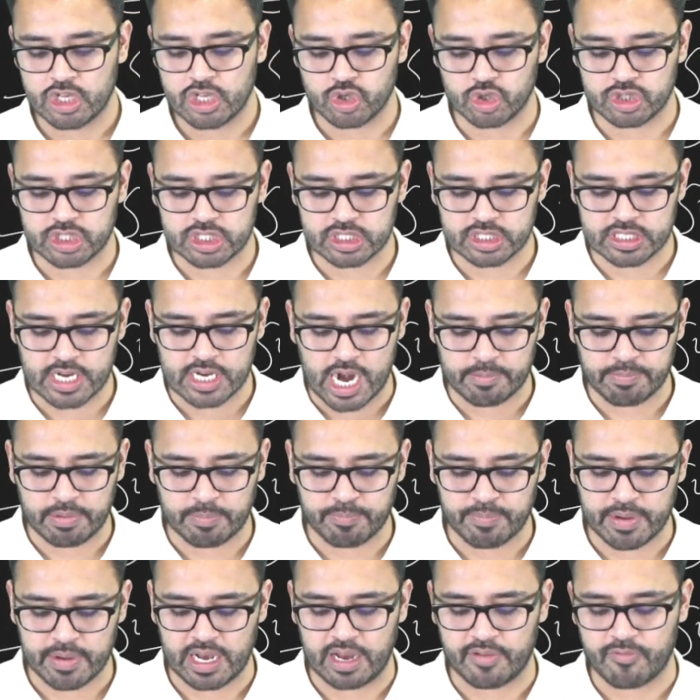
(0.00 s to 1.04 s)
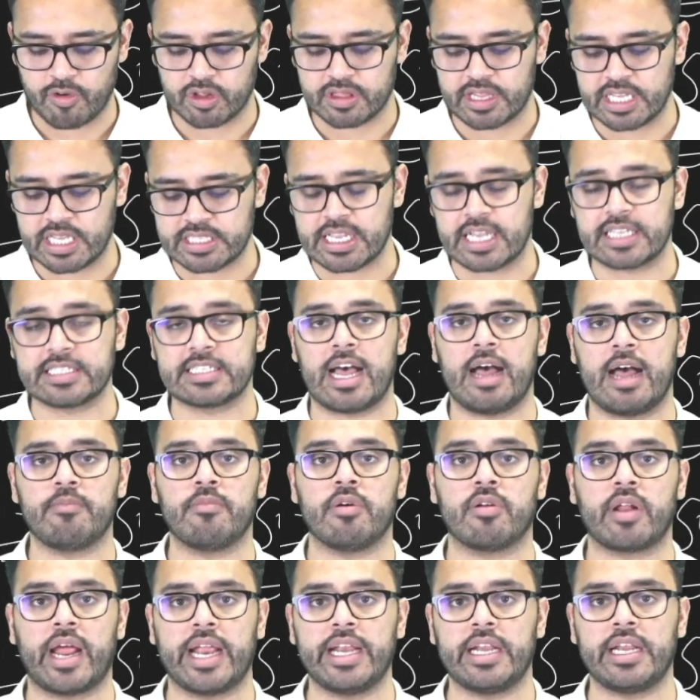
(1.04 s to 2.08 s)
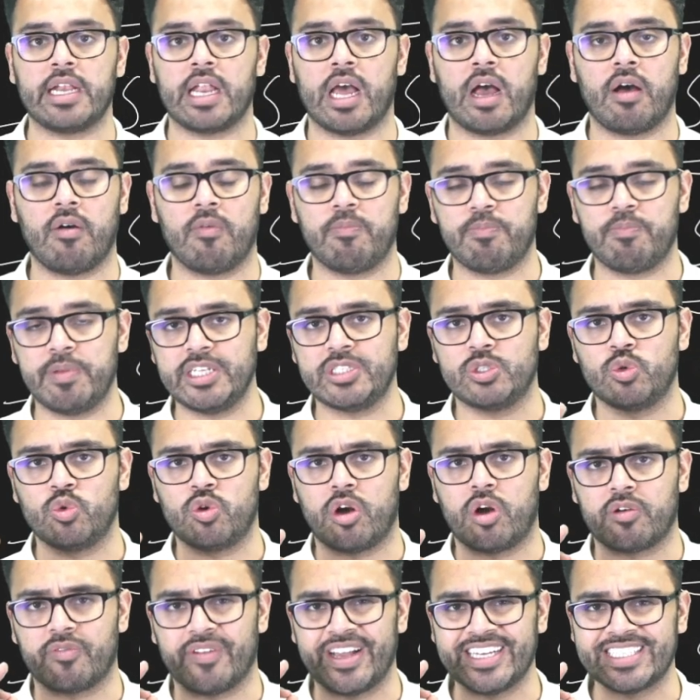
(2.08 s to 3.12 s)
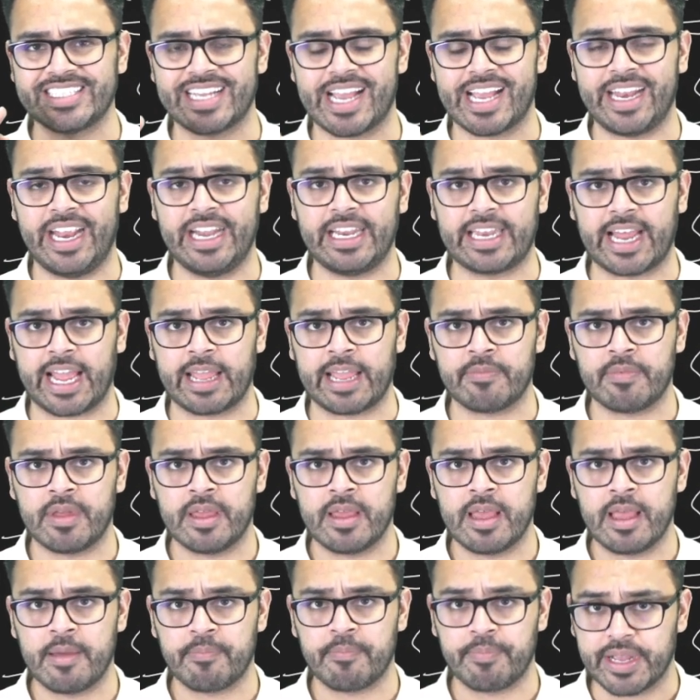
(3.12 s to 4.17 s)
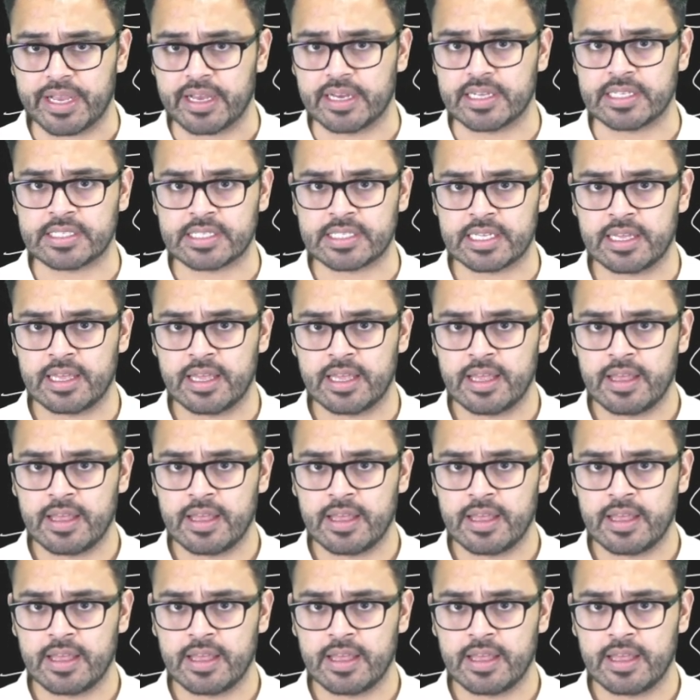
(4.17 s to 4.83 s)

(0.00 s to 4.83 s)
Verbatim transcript: So start preparing for this exam right now. Please do not waste any time because